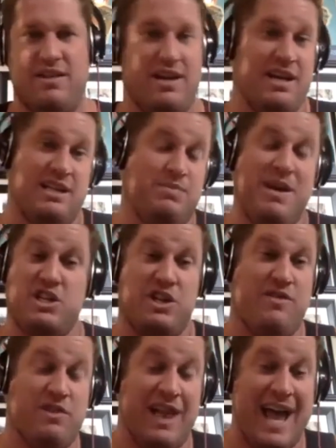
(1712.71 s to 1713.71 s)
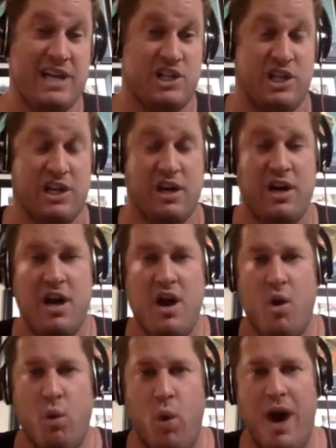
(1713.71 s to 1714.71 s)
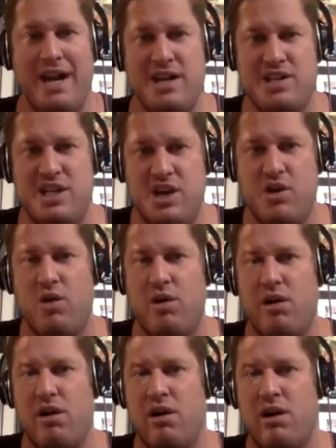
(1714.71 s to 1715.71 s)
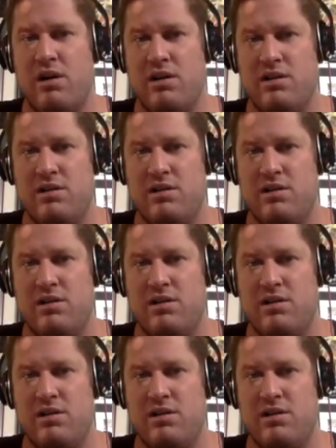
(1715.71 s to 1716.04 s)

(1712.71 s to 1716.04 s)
especially over last year what is your